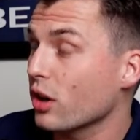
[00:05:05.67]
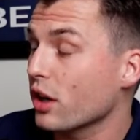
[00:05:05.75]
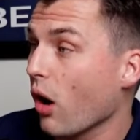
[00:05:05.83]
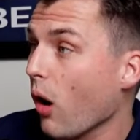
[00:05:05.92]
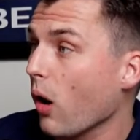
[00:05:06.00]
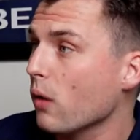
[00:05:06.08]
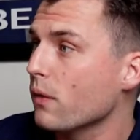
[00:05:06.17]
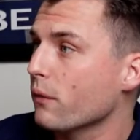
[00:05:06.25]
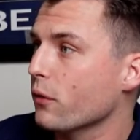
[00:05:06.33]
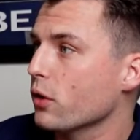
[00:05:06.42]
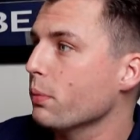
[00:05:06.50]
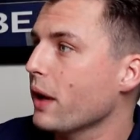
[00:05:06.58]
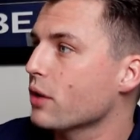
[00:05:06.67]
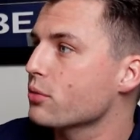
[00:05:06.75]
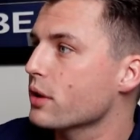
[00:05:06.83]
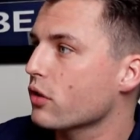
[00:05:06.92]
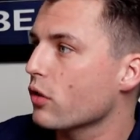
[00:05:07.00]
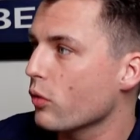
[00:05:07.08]
all of them for the
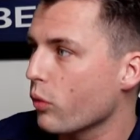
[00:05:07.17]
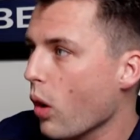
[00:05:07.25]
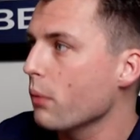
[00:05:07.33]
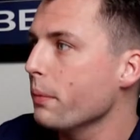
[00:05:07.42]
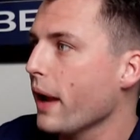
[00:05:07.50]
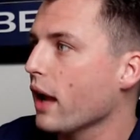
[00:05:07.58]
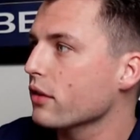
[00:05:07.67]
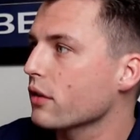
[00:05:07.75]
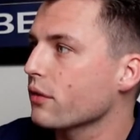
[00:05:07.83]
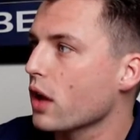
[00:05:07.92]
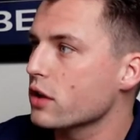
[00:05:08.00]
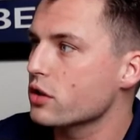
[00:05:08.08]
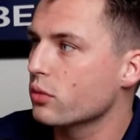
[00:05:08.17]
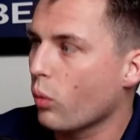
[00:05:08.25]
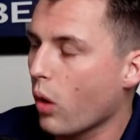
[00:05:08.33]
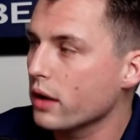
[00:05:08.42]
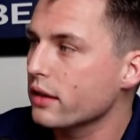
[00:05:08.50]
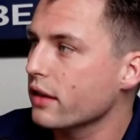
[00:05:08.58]
Patriots with one pass deflection,
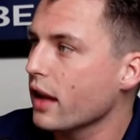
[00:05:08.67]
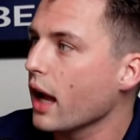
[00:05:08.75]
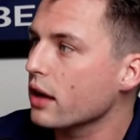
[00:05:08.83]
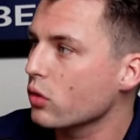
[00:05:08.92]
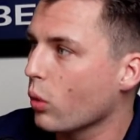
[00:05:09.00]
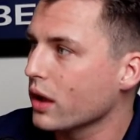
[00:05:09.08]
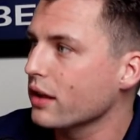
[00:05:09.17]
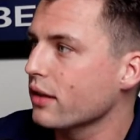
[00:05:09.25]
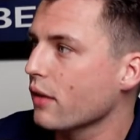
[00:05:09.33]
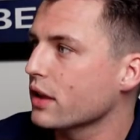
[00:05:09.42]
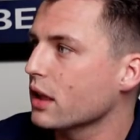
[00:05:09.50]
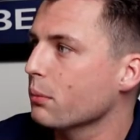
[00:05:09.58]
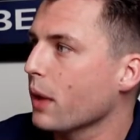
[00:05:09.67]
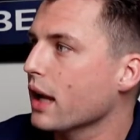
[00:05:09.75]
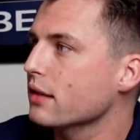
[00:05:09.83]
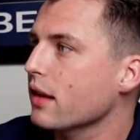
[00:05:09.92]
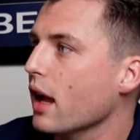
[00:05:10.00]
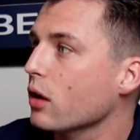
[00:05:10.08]
one sack, twenty-seven
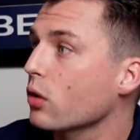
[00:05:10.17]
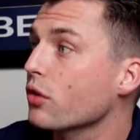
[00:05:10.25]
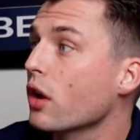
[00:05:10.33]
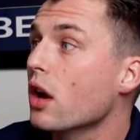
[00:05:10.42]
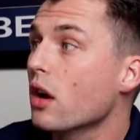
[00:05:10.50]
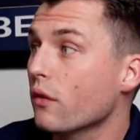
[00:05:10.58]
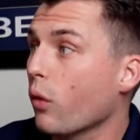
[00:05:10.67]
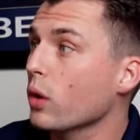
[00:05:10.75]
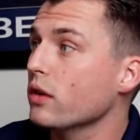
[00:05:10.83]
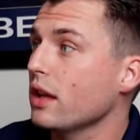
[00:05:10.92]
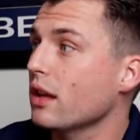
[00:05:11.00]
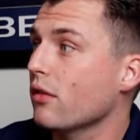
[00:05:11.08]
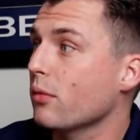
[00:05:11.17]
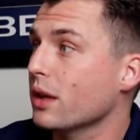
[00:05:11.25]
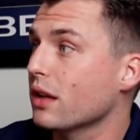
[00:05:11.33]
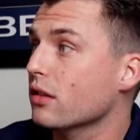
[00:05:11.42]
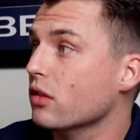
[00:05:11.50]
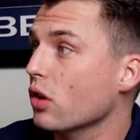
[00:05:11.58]
combined tackles, fourteen of them
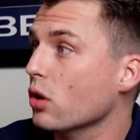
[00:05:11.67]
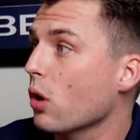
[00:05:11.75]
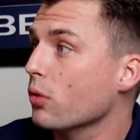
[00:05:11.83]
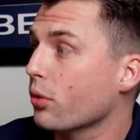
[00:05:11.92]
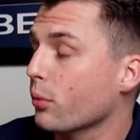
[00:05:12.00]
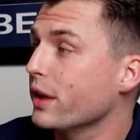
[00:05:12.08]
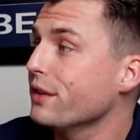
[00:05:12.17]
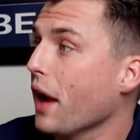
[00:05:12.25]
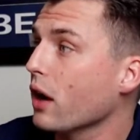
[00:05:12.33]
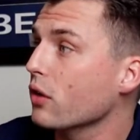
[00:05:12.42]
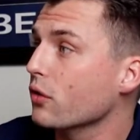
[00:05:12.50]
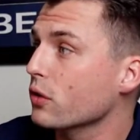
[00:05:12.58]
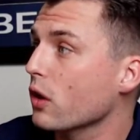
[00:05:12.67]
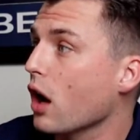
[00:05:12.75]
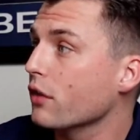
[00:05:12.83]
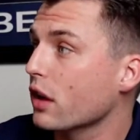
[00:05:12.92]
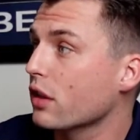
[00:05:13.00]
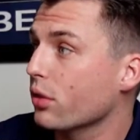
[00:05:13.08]
being solo, three tackles for
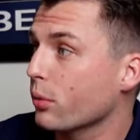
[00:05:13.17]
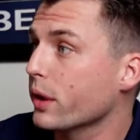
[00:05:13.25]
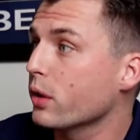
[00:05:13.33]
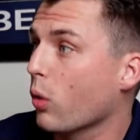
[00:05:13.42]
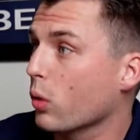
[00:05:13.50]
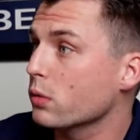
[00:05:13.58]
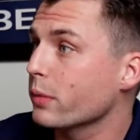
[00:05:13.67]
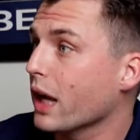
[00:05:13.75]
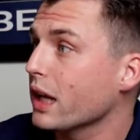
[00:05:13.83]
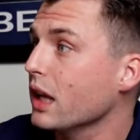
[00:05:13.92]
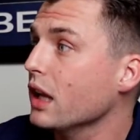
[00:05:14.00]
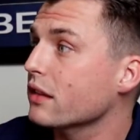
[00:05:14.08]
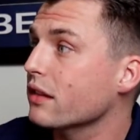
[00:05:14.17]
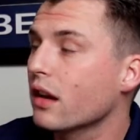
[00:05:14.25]
loss, and three quarterback hits.